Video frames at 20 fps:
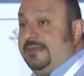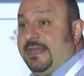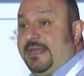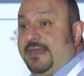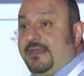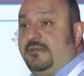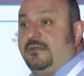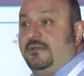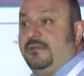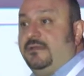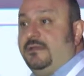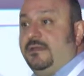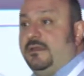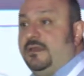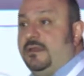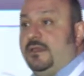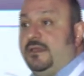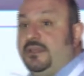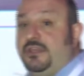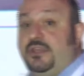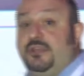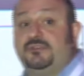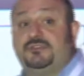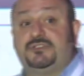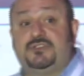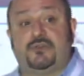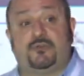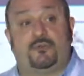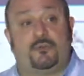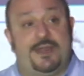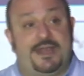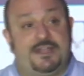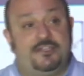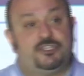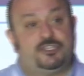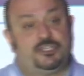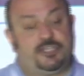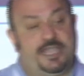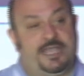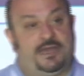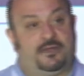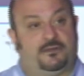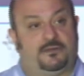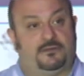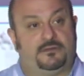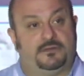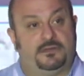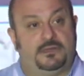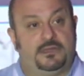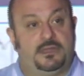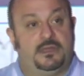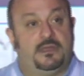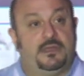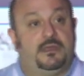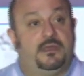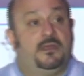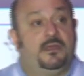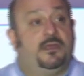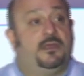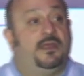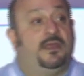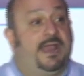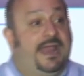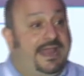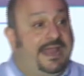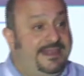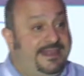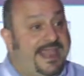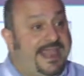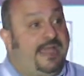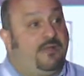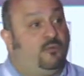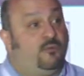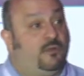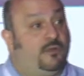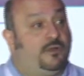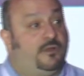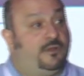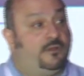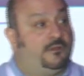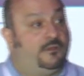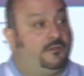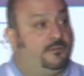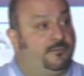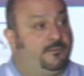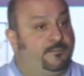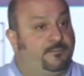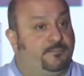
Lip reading: layer, use the red channel, and that will